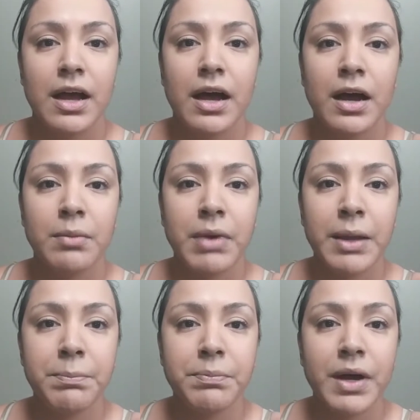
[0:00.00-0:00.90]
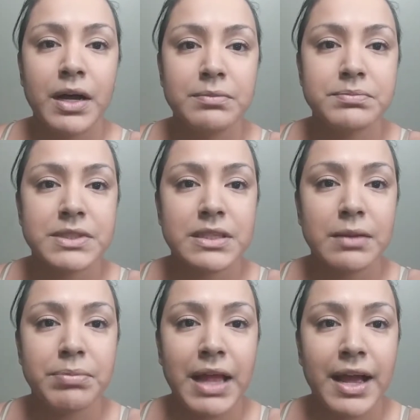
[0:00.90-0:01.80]
Uh, my humps,
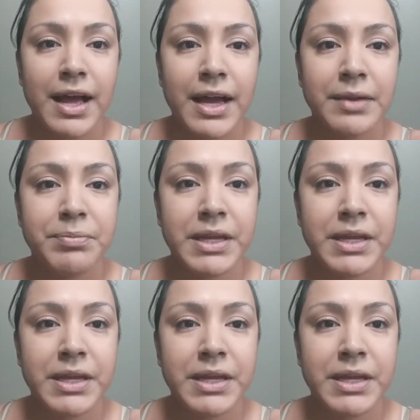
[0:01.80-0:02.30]
Black Eyed